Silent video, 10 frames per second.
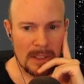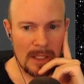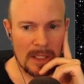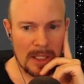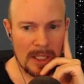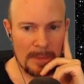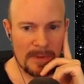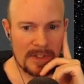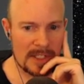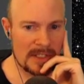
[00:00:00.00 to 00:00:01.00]
Um,
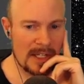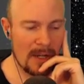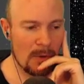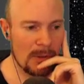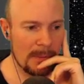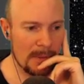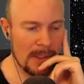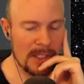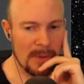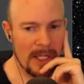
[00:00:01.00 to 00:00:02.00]
if it doesn't die horribly
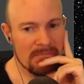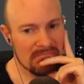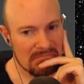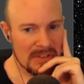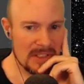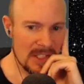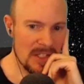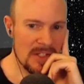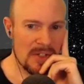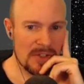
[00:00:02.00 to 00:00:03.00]
while you wait,
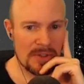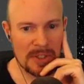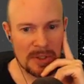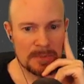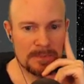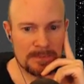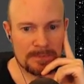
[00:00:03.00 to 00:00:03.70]
true.